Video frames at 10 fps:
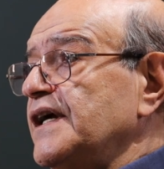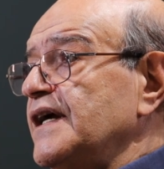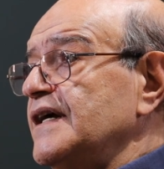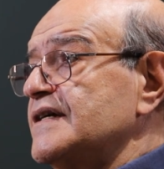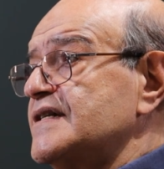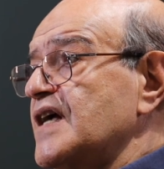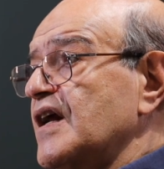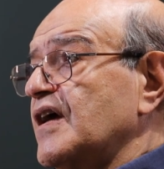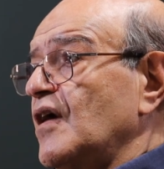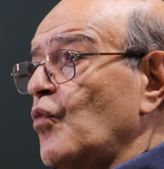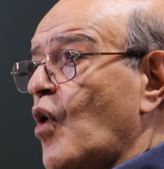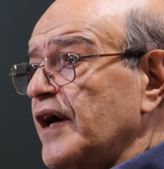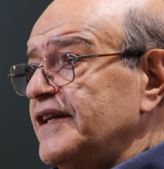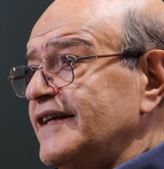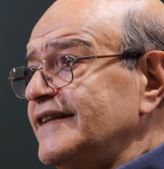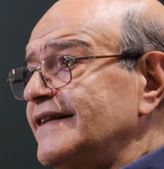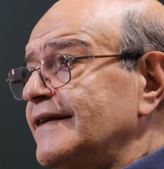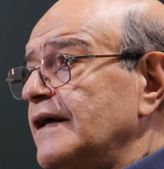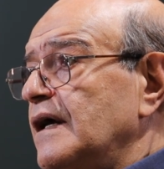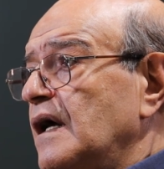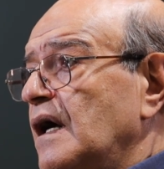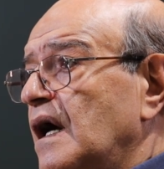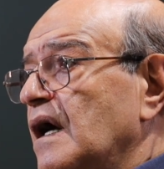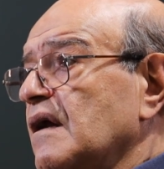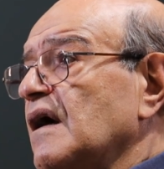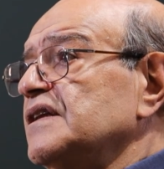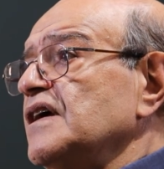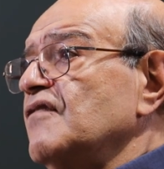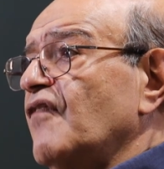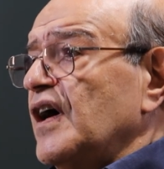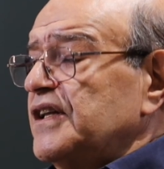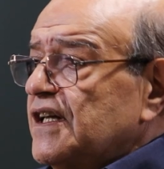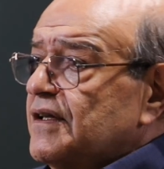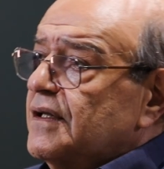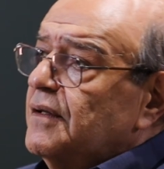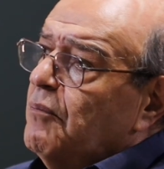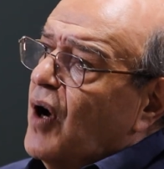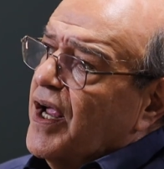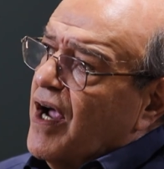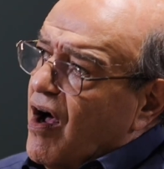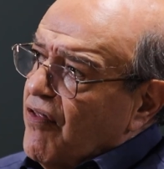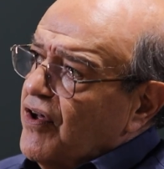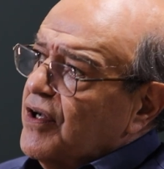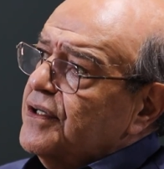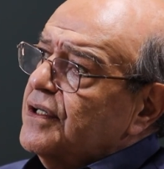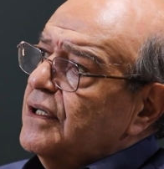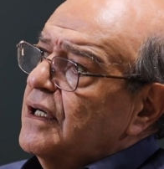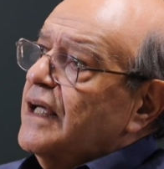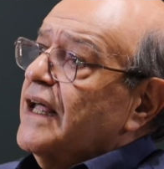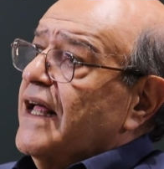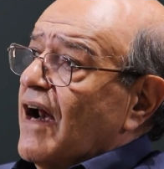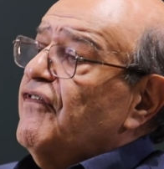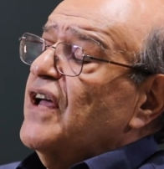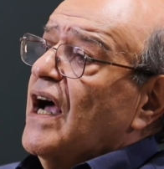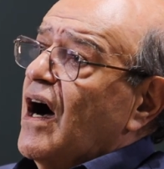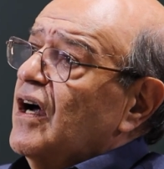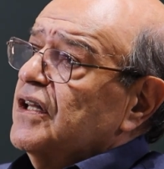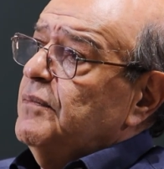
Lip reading: the circle widened and got invited by other graphic art